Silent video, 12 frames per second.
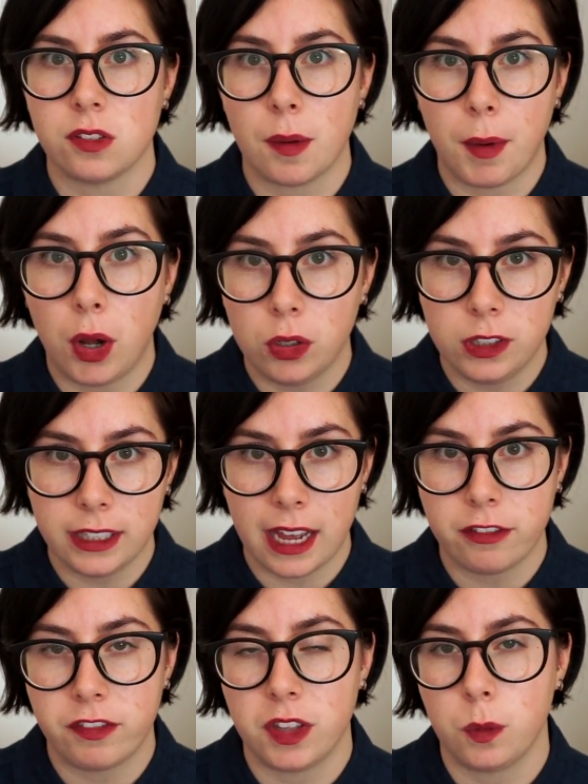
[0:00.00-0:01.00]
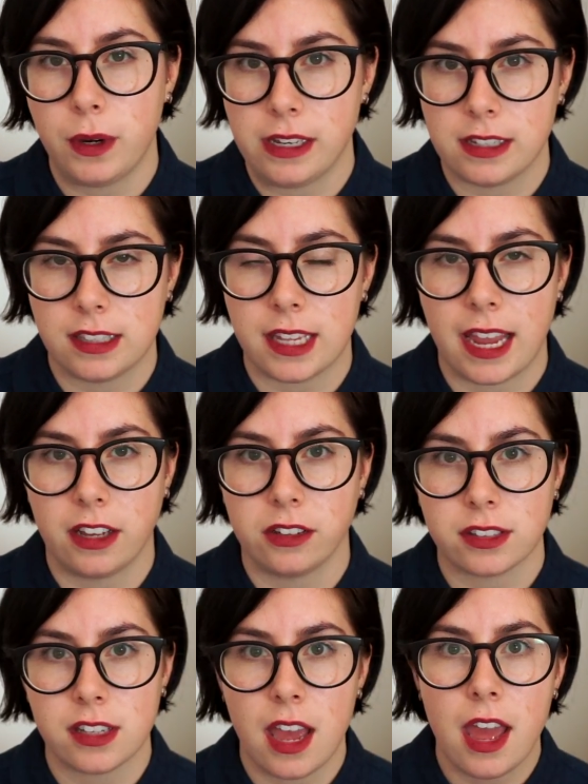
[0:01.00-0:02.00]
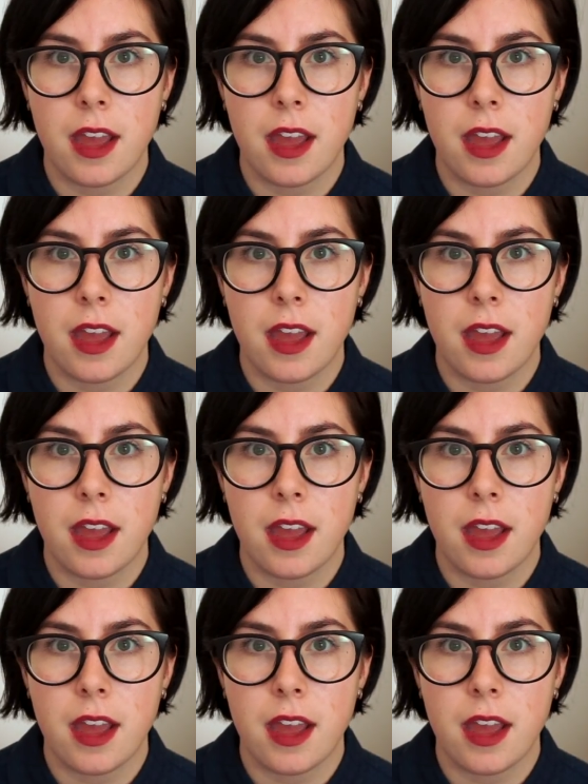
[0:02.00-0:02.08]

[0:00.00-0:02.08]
so I'm holding out for the winter sales.